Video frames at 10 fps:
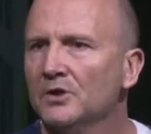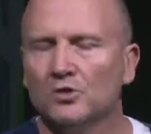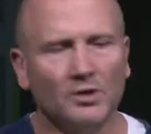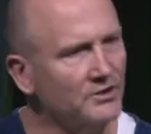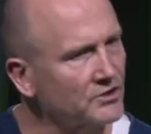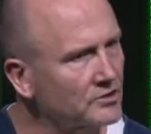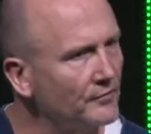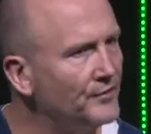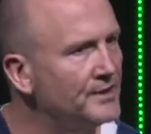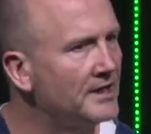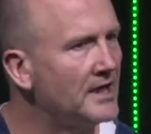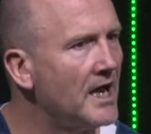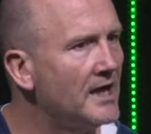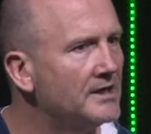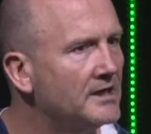You've got to soften that
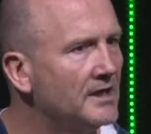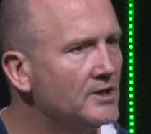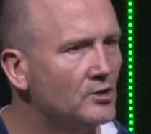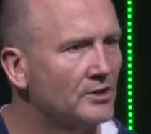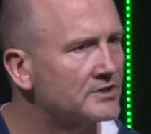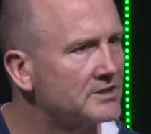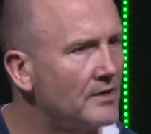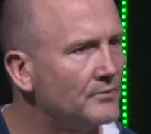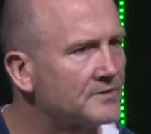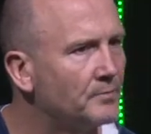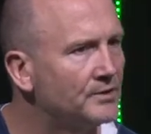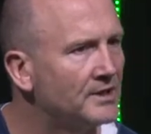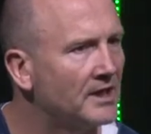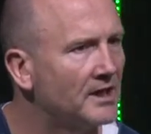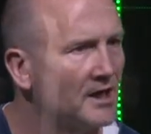heart again and you've got to start
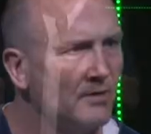responding again.